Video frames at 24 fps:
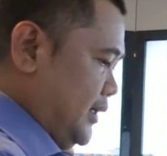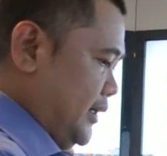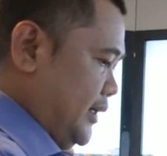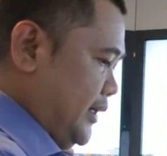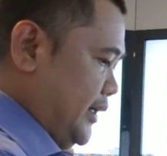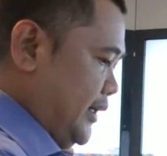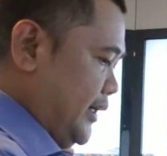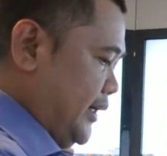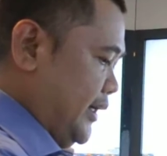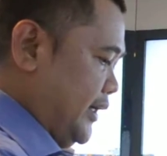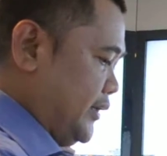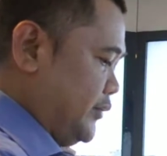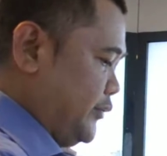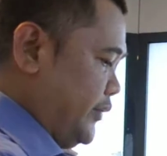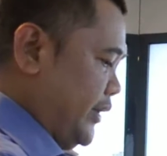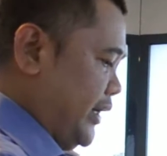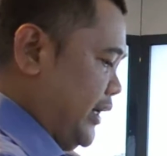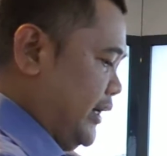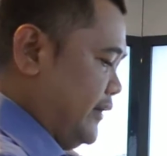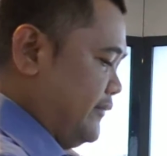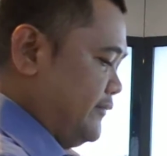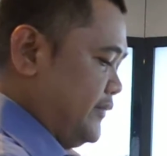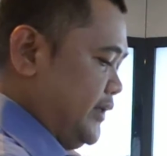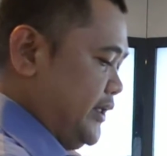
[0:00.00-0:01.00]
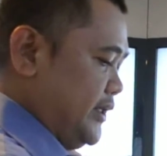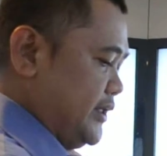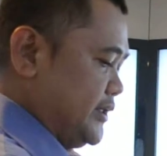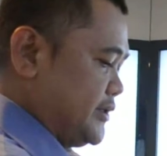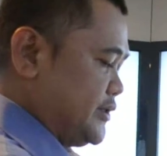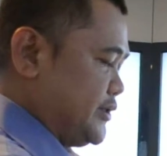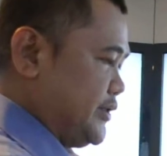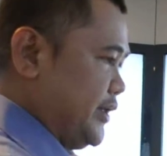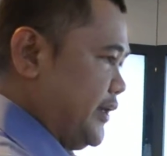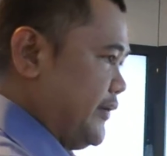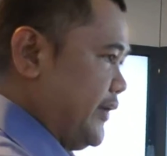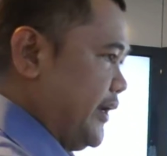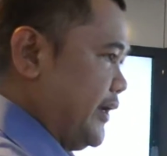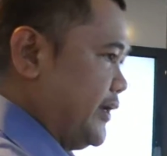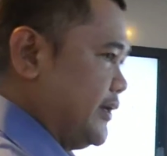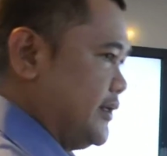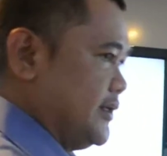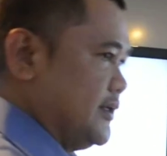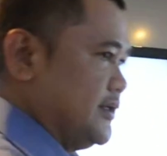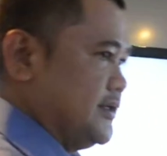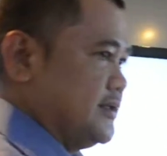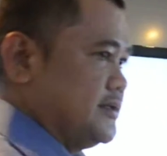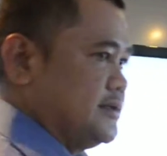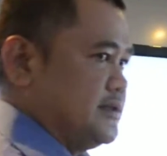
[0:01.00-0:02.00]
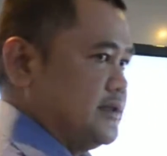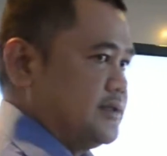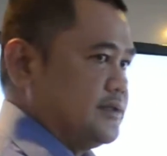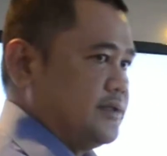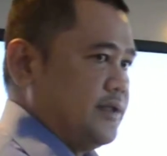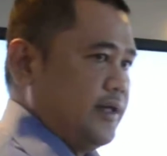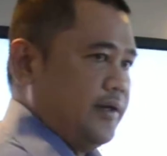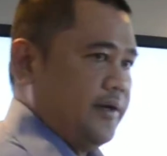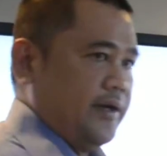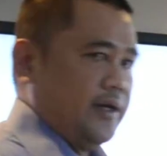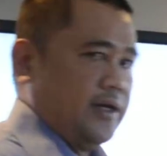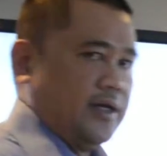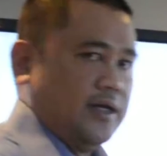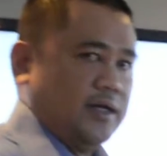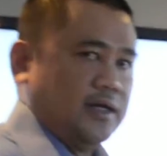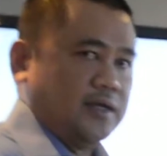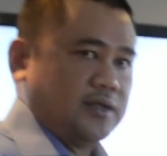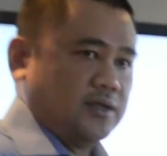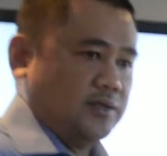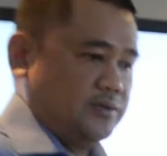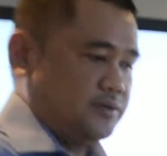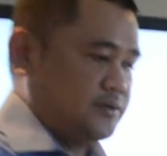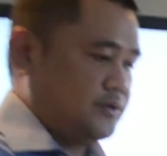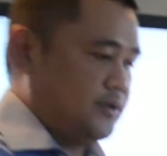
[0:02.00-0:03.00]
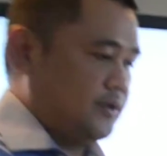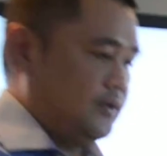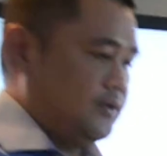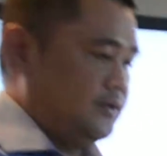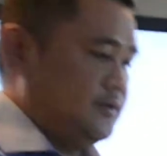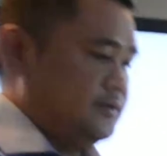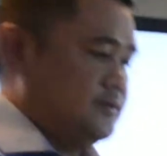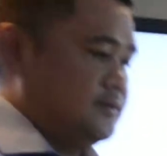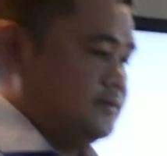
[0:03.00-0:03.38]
And we have the steering, the steering uh, console.